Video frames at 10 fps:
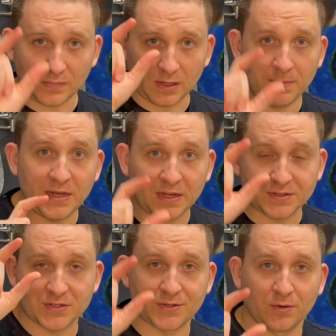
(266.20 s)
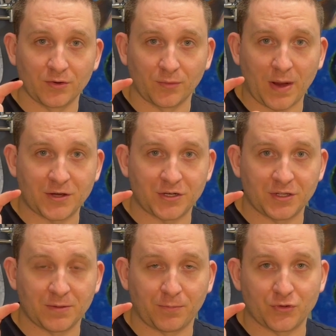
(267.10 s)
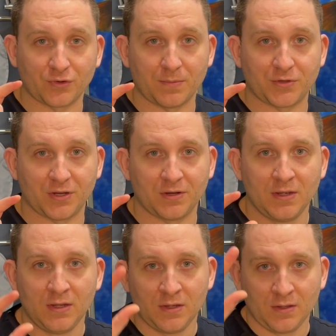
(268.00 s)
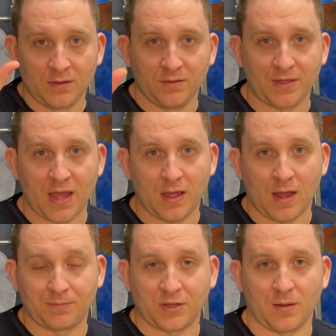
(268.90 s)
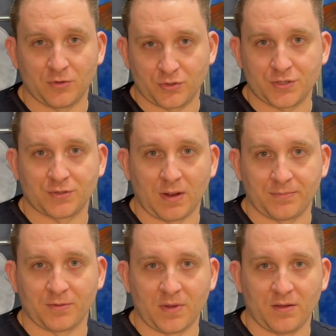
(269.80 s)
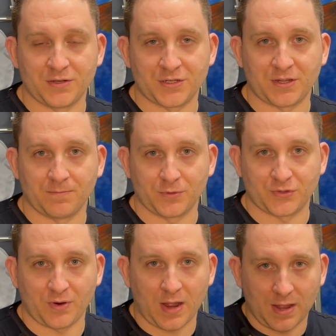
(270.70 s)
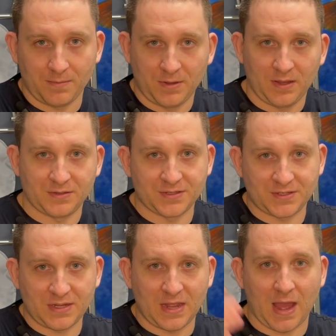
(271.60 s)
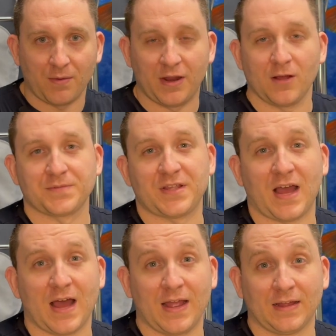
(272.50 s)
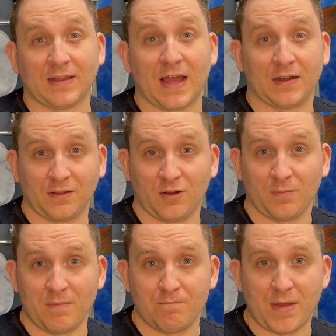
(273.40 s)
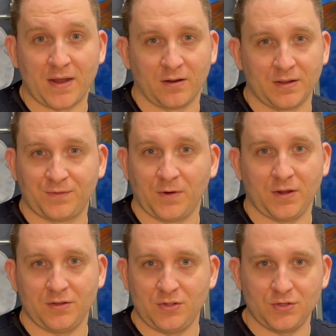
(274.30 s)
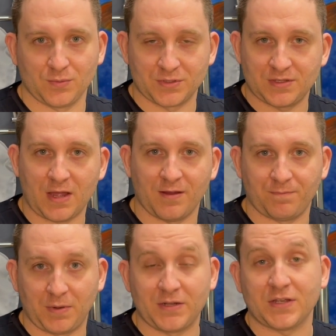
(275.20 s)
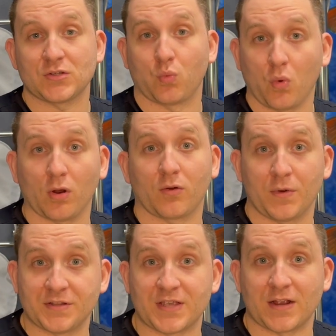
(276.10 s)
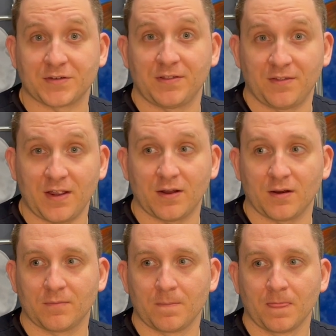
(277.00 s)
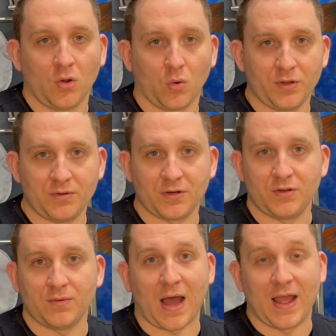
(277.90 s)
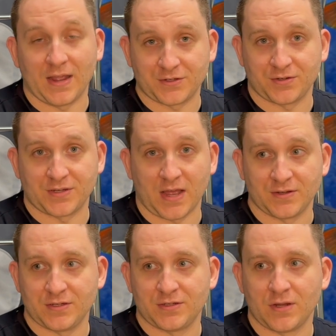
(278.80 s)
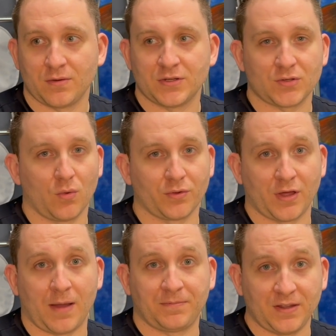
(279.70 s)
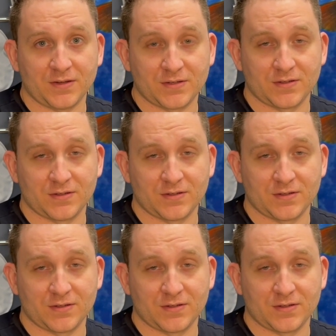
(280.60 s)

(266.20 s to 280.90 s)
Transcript: meaning it's a certain direction in the prescription that optometrists or ophthalmologists can prescribe to see how it helps the eye align a little bit better. It's very unusual stuff, but it does work when it's actually there. Or you can do eye exercises known as orthoptics